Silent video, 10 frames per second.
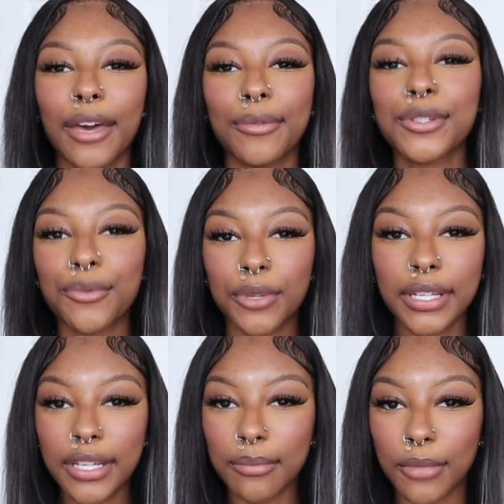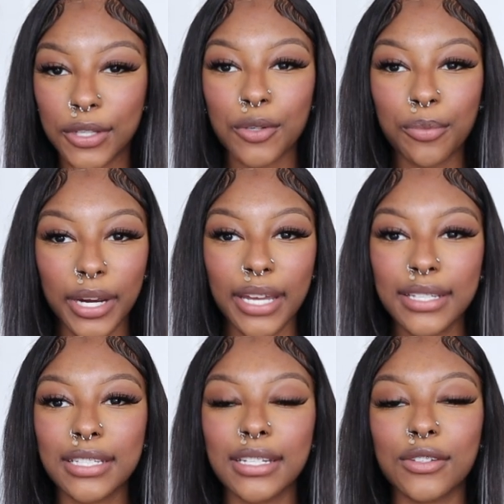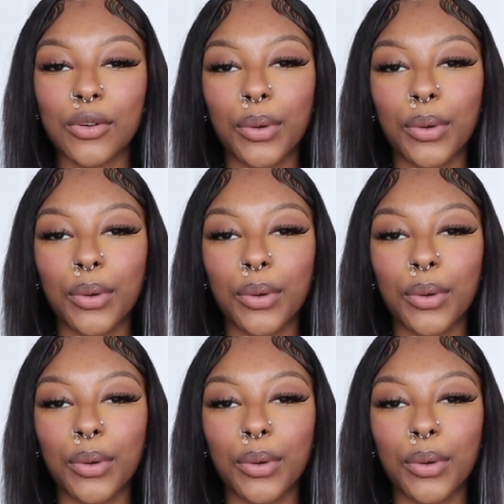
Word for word: It was a really good mental break to just, you know,